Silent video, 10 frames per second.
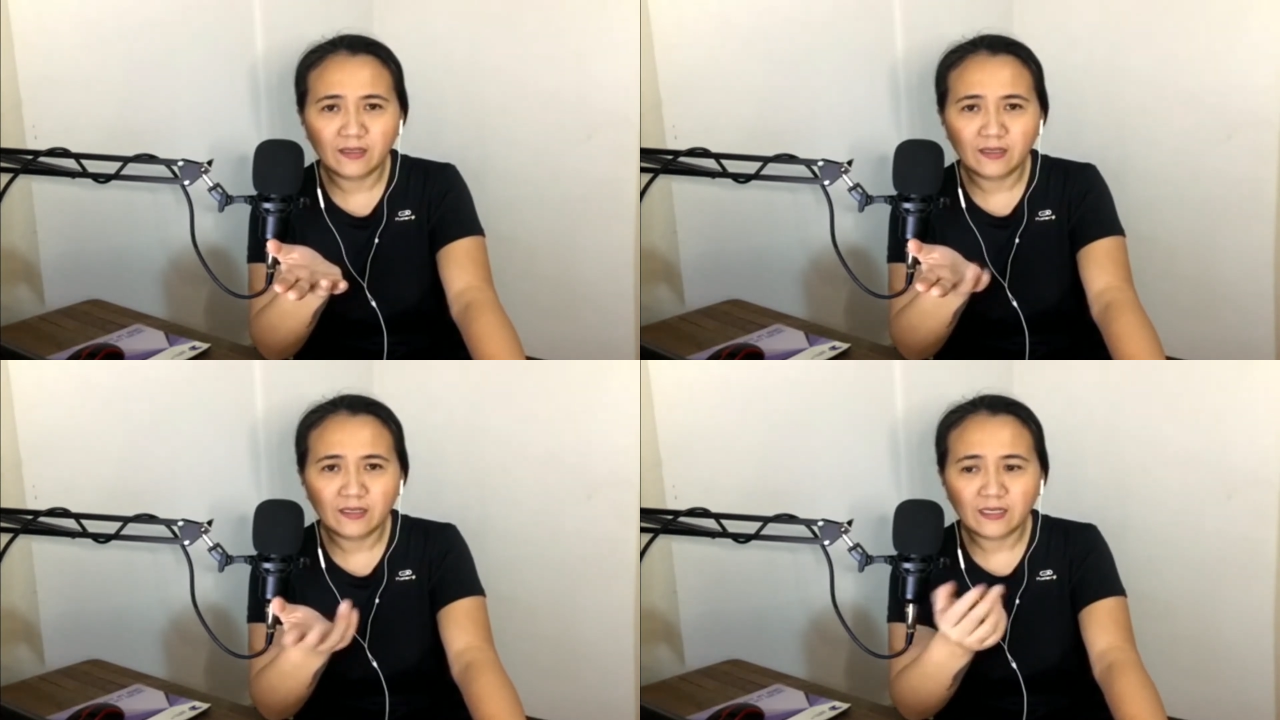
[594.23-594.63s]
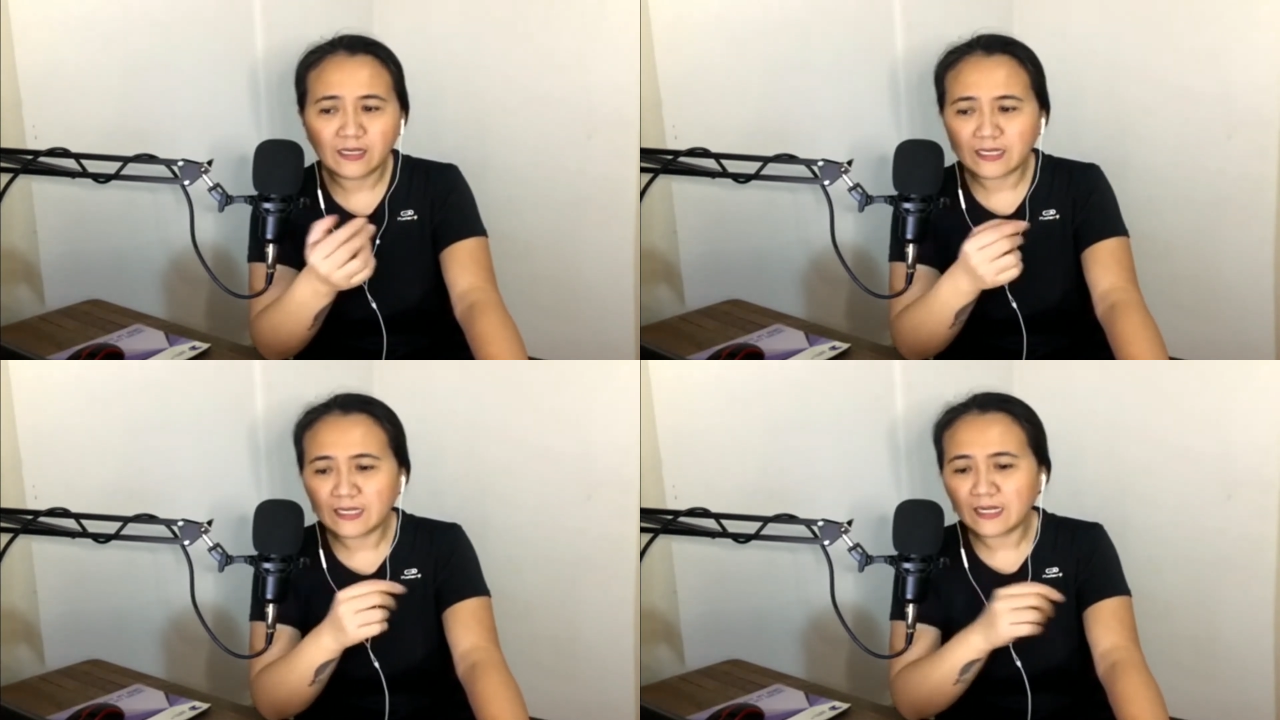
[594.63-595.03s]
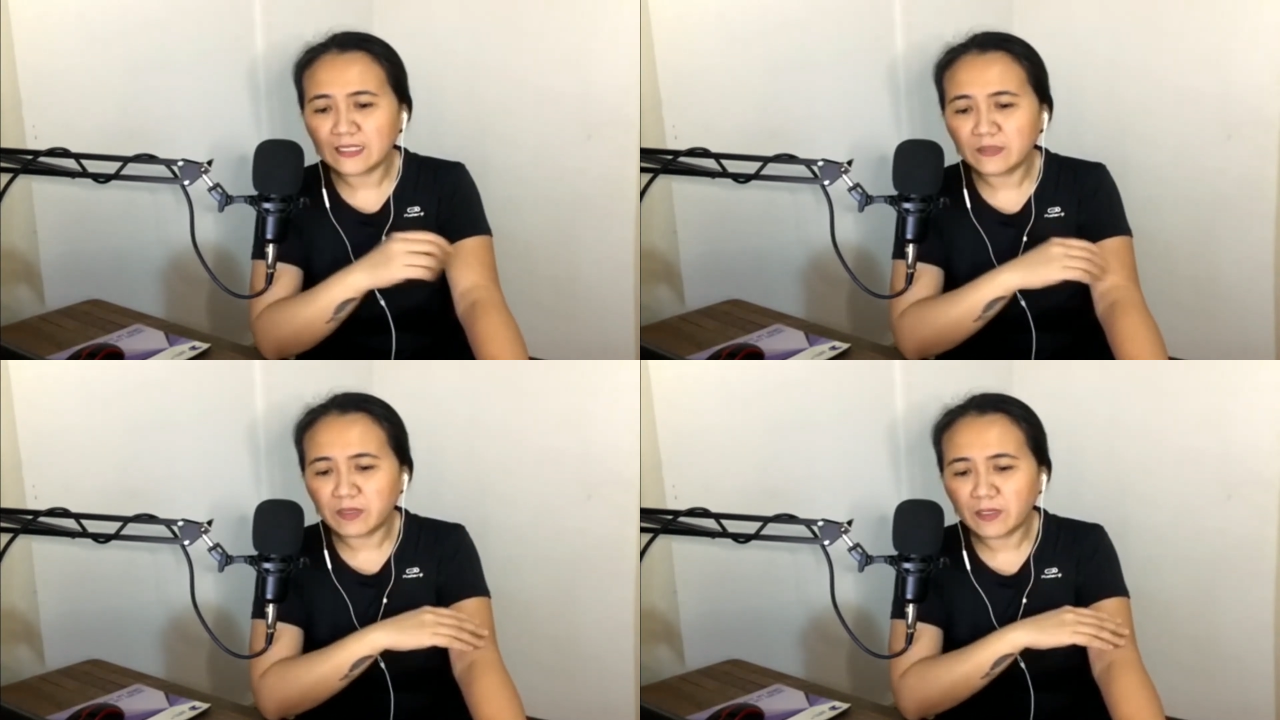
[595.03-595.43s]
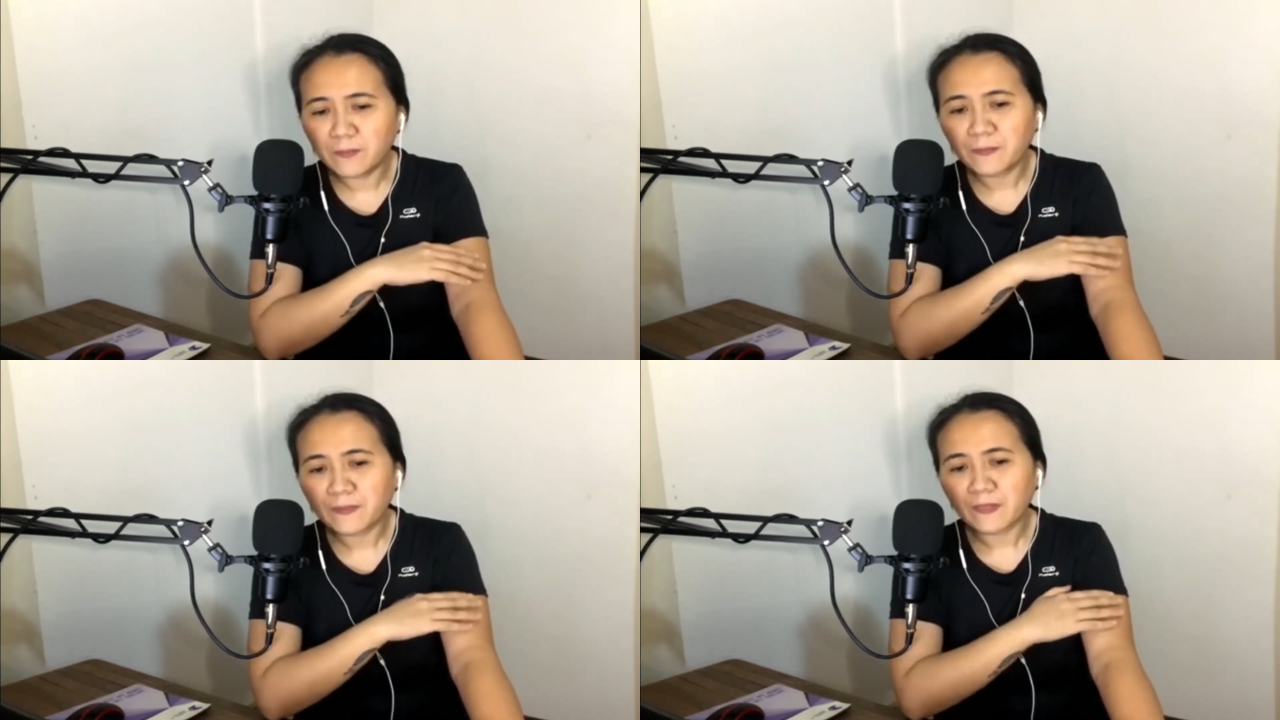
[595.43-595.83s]
Kaya nga, 'di ba?
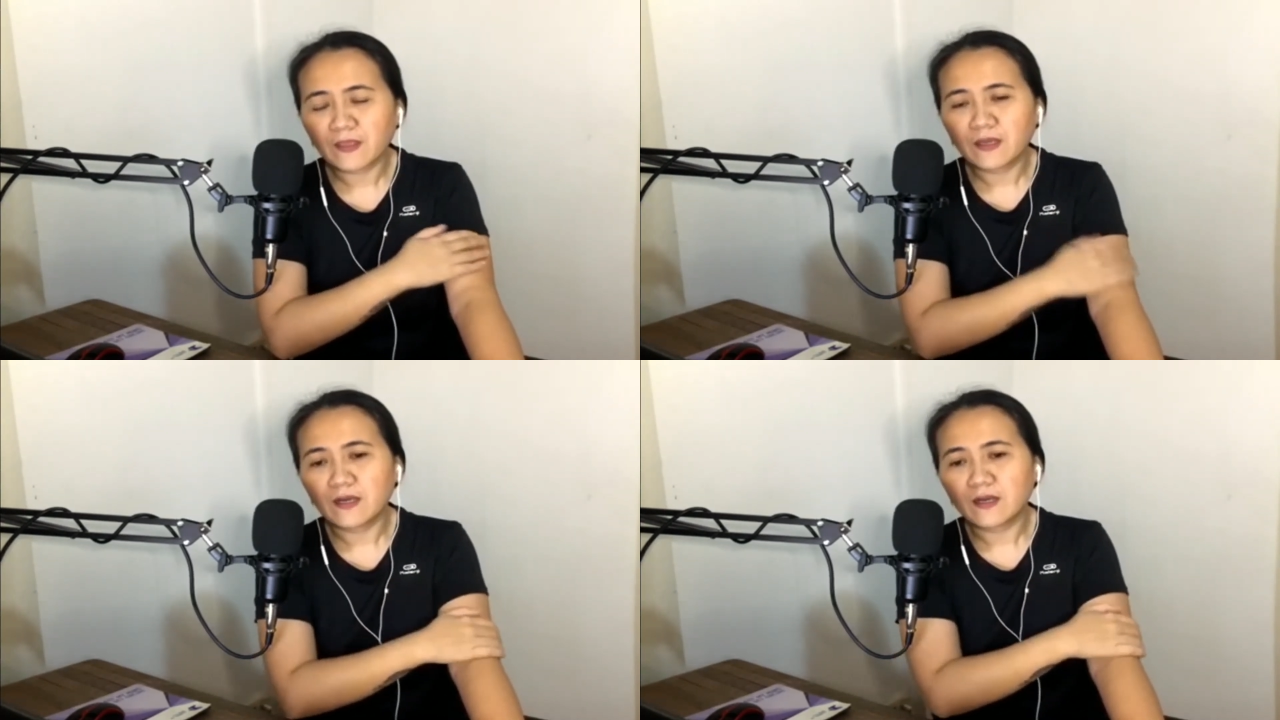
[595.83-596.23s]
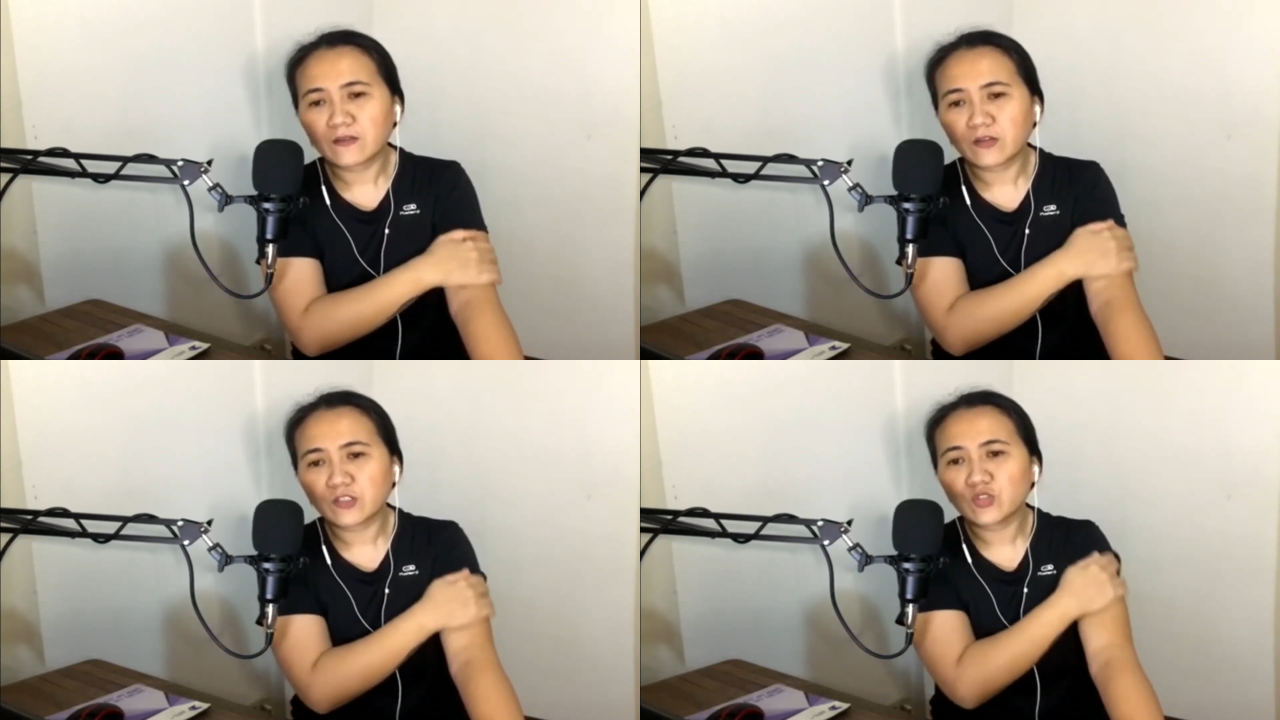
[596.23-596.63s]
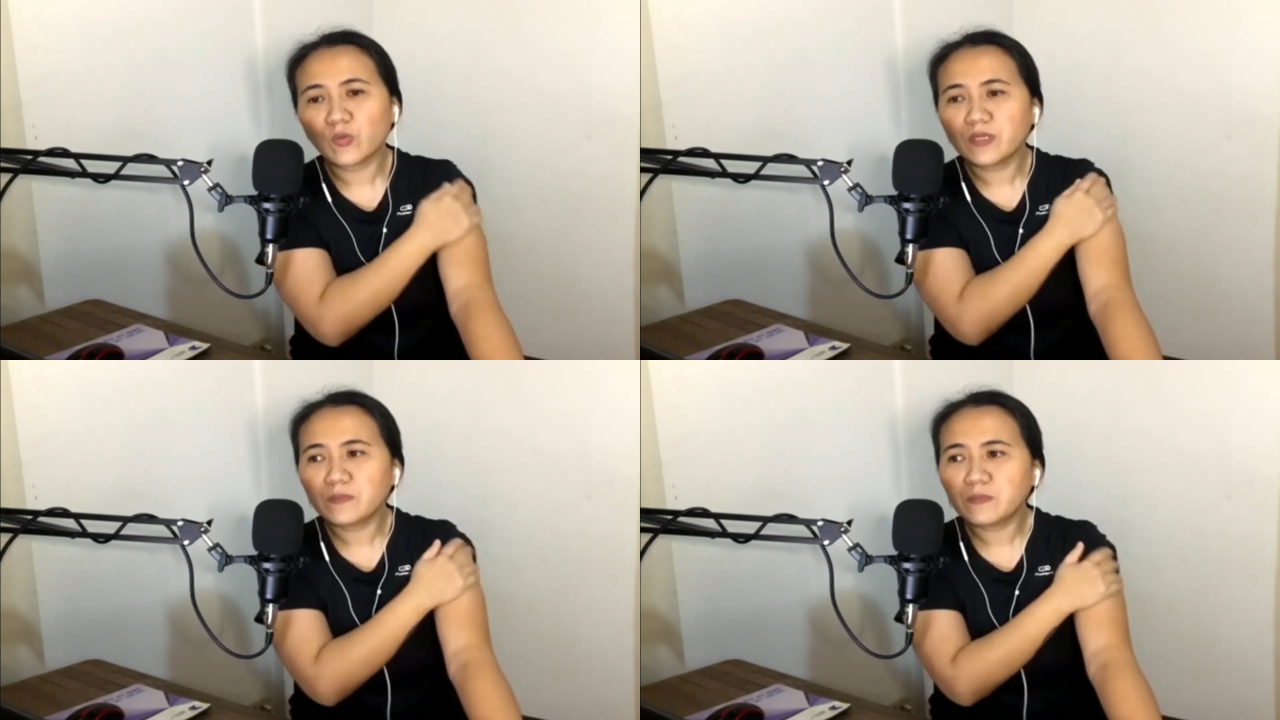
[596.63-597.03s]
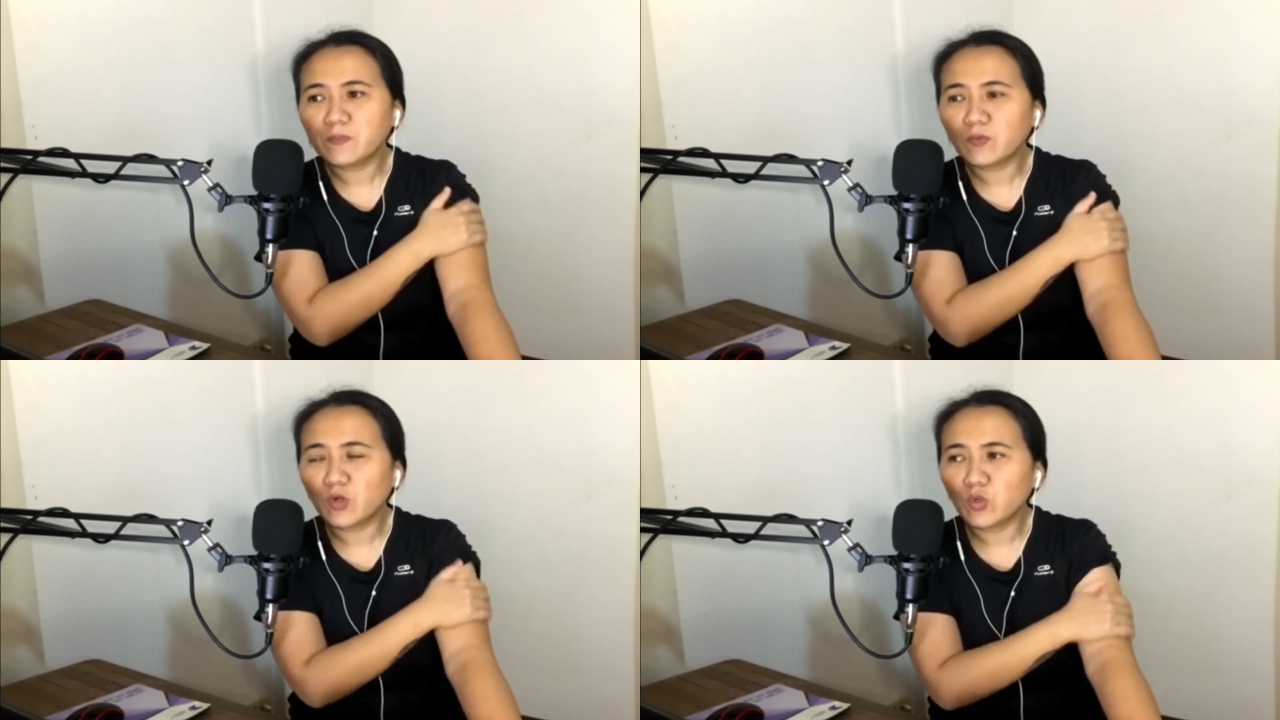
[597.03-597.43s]
There are so many people
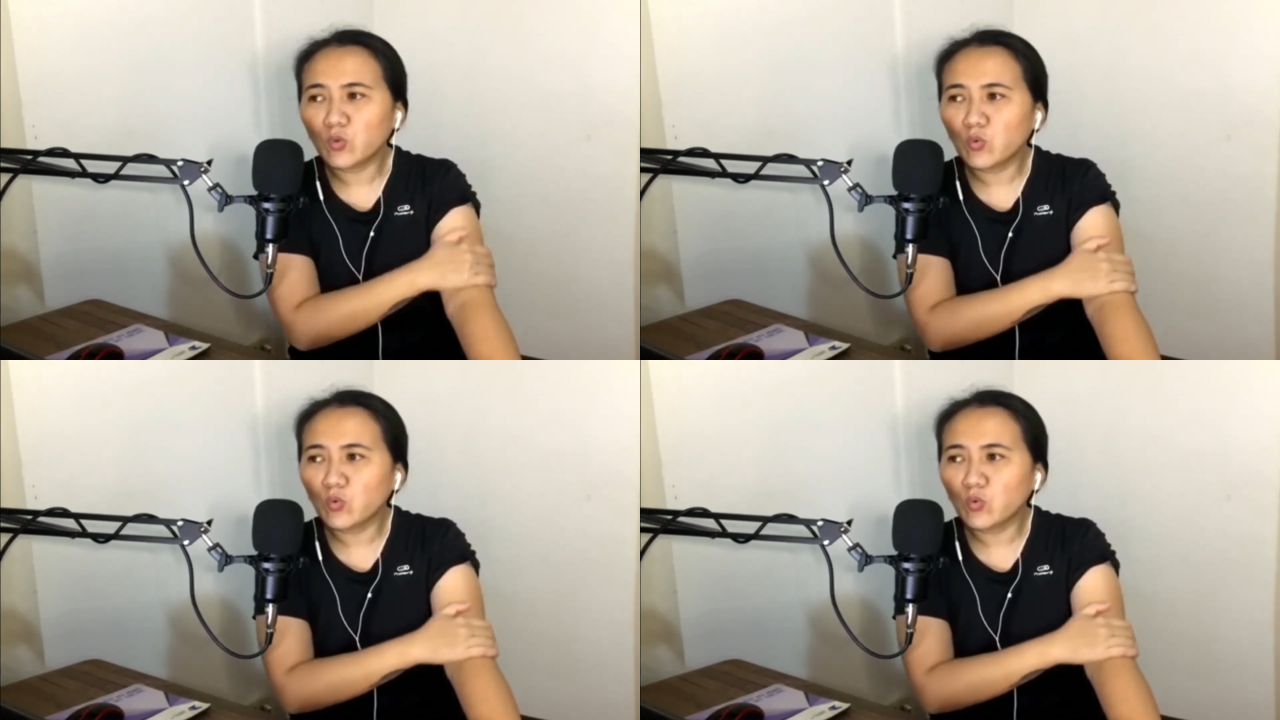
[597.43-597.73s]
who